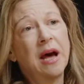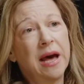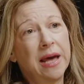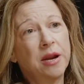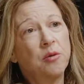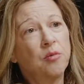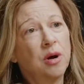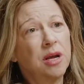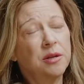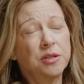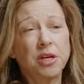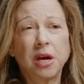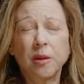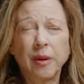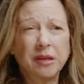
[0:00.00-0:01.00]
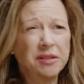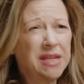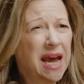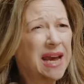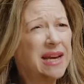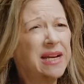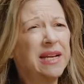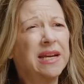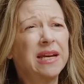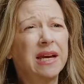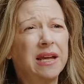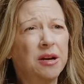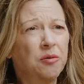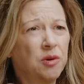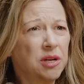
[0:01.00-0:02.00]
I don't want to talk about
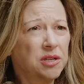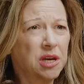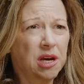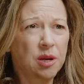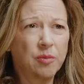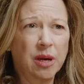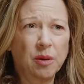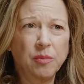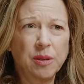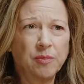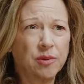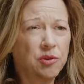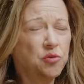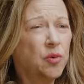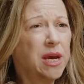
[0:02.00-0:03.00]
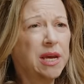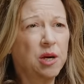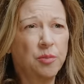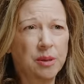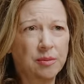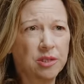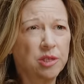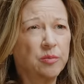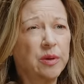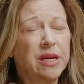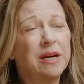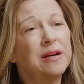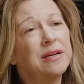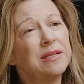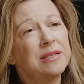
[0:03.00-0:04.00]
dieting. I don't want to talk about people's weight or people's
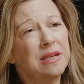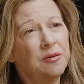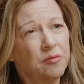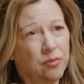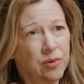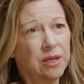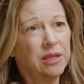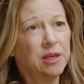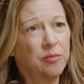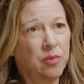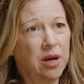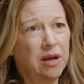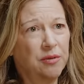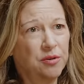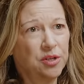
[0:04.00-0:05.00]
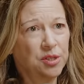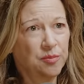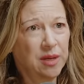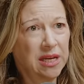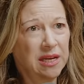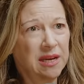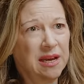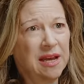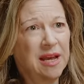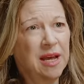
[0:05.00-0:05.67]
appearance. That really bothers me.